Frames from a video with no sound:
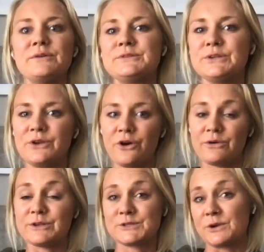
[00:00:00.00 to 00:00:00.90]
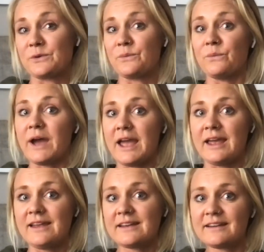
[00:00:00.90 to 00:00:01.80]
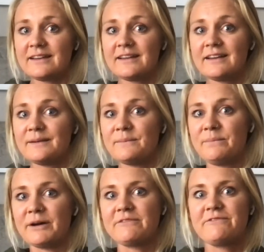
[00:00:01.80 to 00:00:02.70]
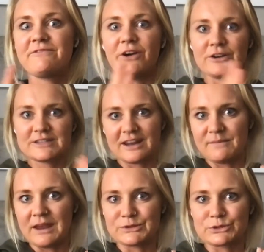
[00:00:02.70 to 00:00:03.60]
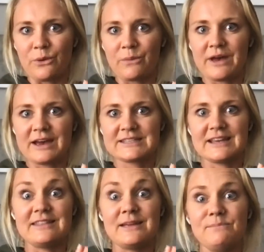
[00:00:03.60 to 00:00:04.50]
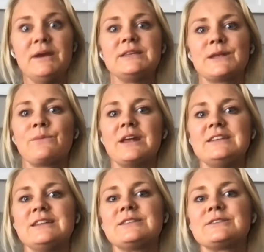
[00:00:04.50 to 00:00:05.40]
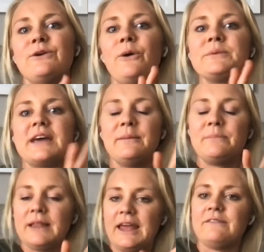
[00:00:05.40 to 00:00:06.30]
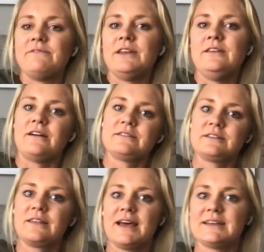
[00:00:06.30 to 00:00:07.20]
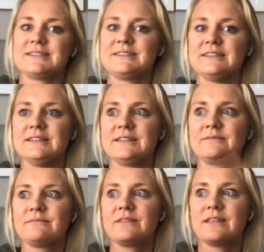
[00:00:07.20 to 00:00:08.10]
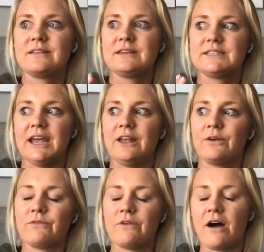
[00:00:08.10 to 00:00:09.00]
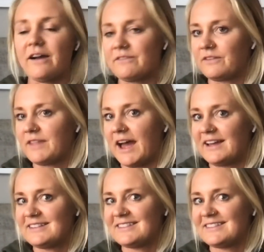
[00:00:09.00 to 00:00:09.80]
those to go in a certain way. But first I make a sculpt class, and then based on what I did in sculpt, I plan a vinyasa class to tailor off of that.